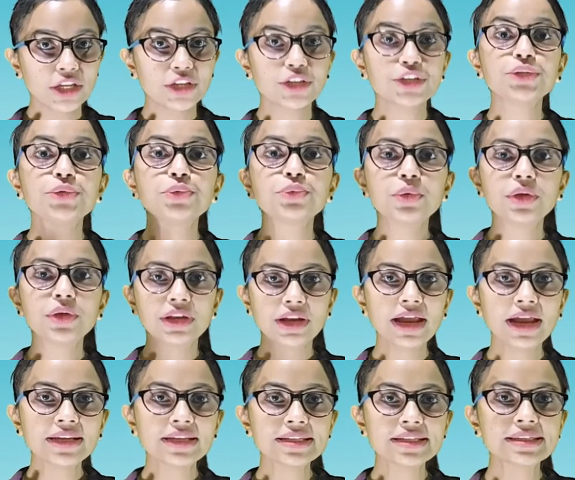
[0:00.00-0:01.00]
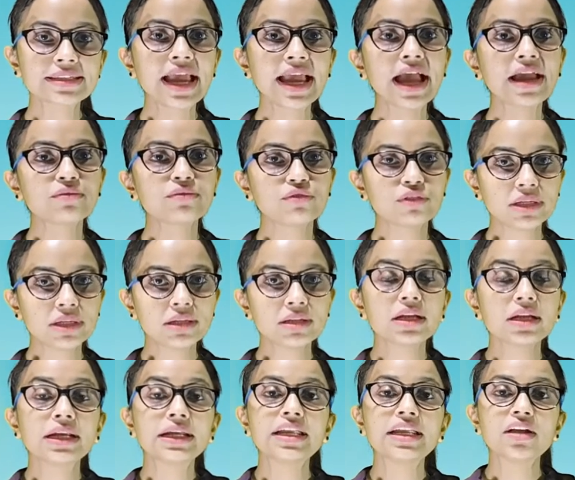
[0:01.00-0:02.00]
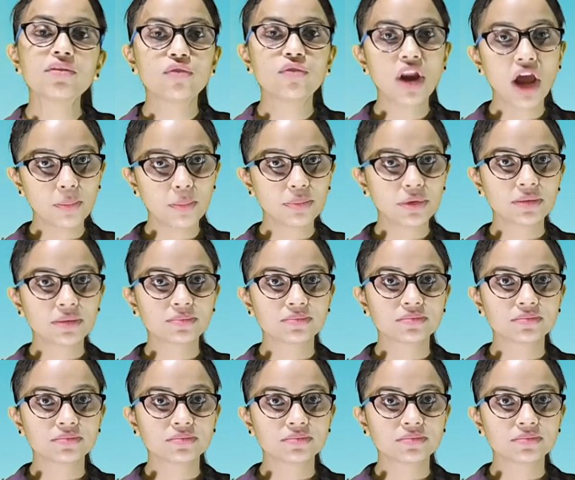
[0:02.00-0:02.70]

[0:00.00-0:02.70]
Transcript: New varieties can be developed.